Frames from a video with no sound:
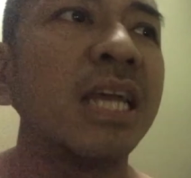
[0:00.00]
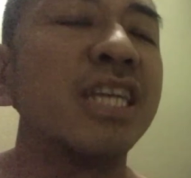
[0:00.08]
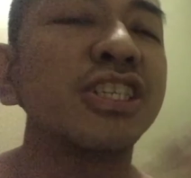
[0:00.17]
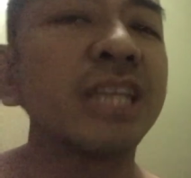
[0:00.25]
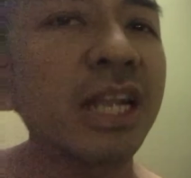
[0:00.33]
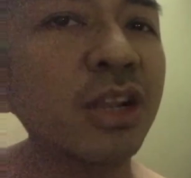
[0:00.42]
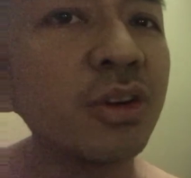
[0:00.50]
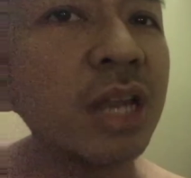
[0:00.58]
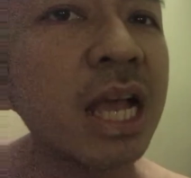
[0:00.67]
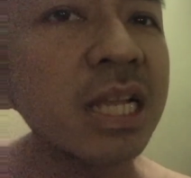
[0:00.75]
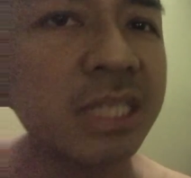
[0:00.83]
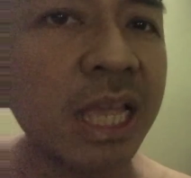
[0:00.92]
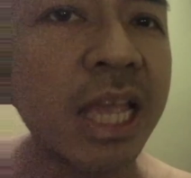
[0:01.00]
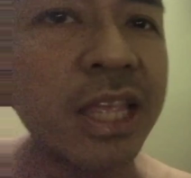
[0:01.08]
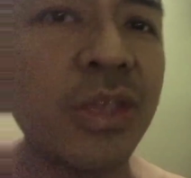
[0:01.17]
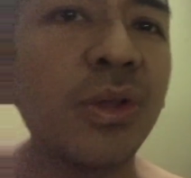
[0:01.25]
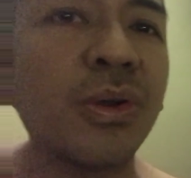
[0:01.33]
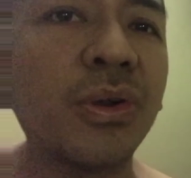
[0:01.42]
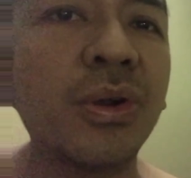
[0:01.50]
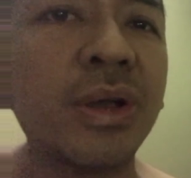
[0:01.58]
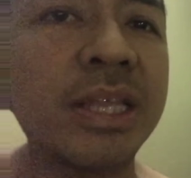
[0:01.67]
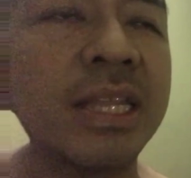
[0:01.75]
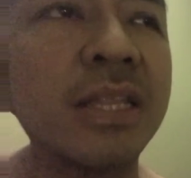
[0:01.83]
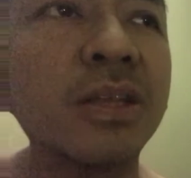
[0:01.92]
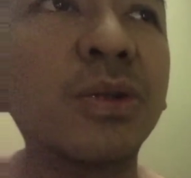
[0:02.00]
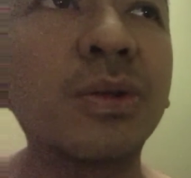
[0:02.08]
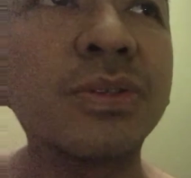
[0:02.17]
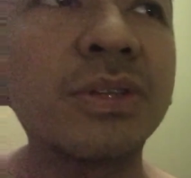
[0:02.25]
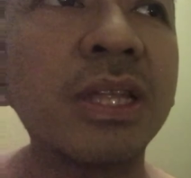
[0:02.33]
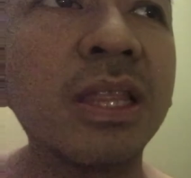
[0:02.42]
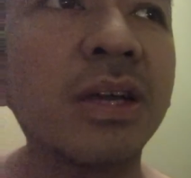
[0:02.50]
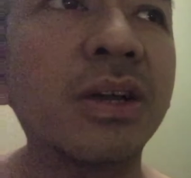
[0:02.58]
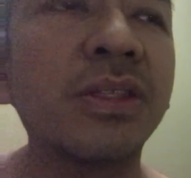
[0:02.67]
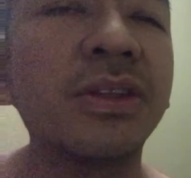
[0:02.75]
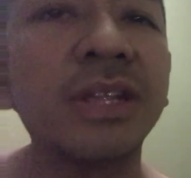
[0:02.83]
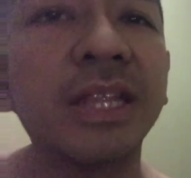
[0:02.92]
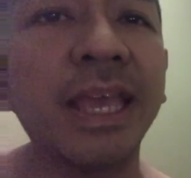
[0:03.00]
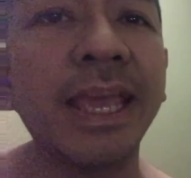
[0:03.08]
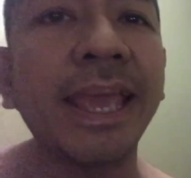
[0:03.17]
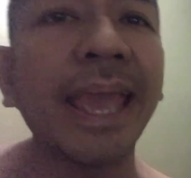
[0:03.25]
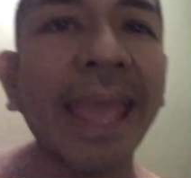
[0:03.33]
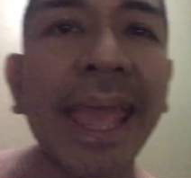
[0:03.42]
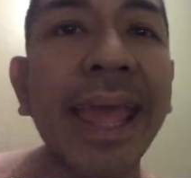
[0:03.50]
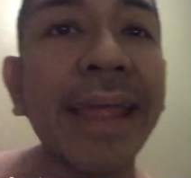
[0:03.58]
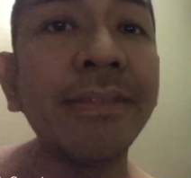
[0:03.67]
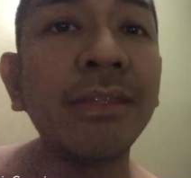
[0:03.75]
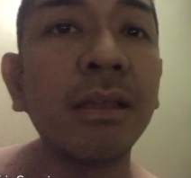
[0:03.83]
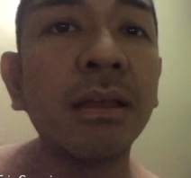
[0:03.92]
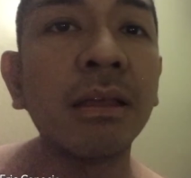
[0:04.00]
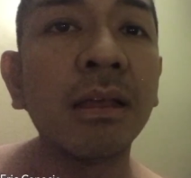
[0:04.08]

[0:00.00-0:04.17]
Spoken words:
Share ko lang sa inyo, I did the grocery the other day and